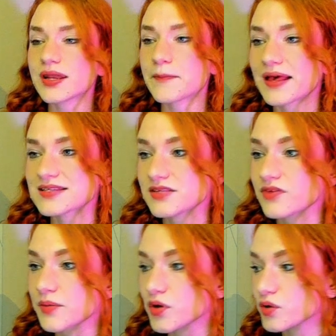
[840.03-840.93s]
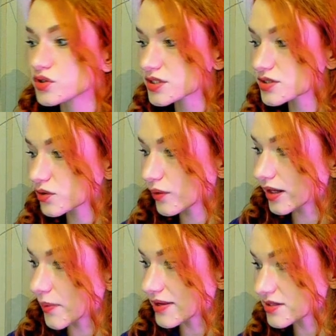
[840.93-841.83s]
quite a passive
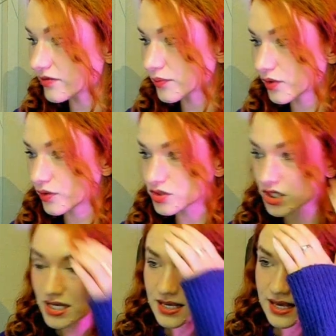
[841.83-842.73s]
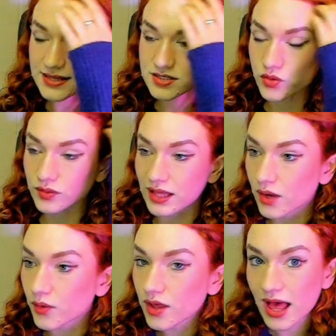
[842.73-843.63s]
approach. And so
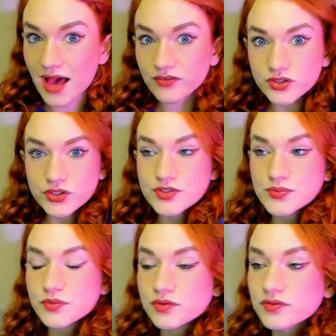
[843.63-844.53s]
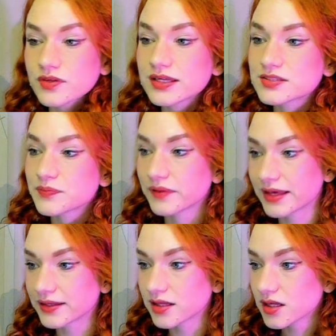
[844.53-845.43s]
now, after this move is
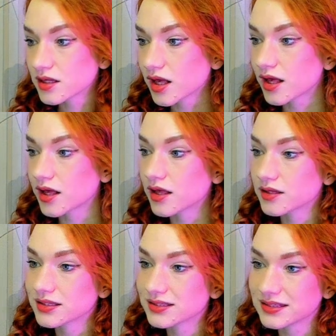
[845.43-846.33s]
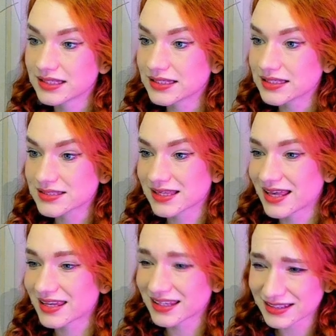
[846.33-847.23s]
played, Ding is
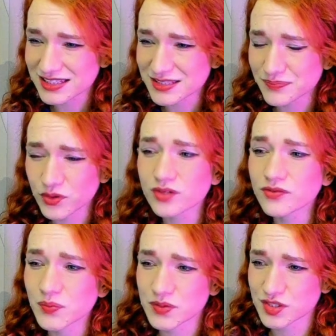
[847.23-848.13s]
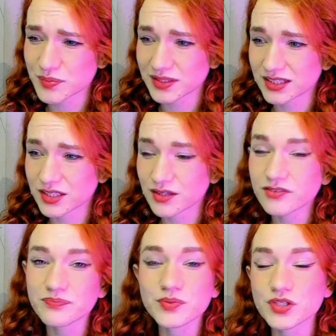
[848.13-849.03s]
getting this beautiful possibility
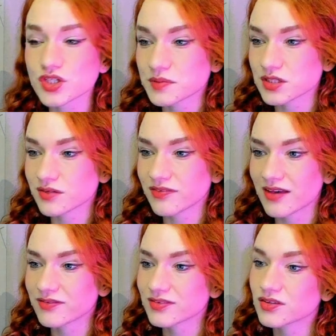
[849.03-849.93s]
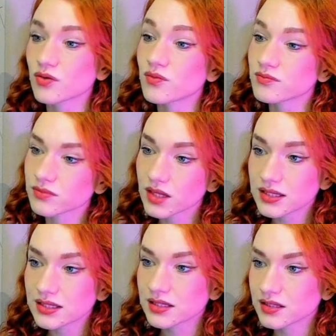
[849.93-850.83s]
of bishop g5. So
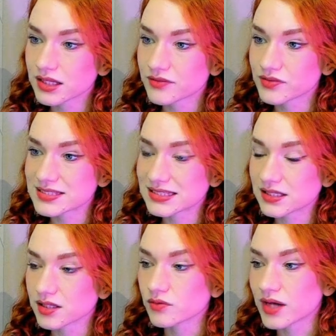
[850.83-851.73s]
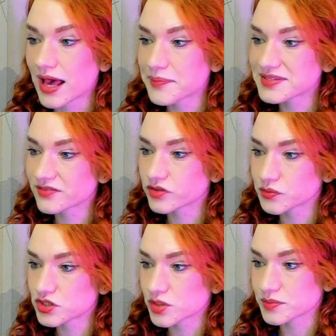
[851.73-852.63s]
if we see what happens
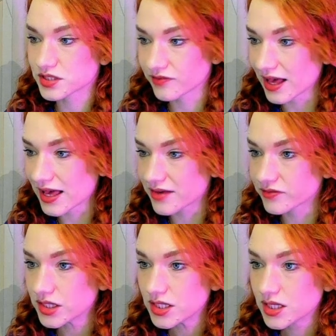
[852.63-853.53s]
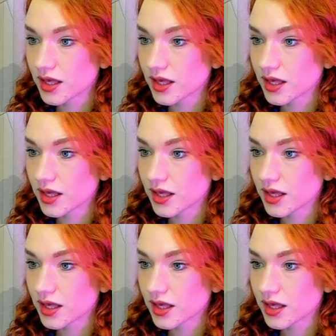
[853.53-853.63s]
after bishop g5,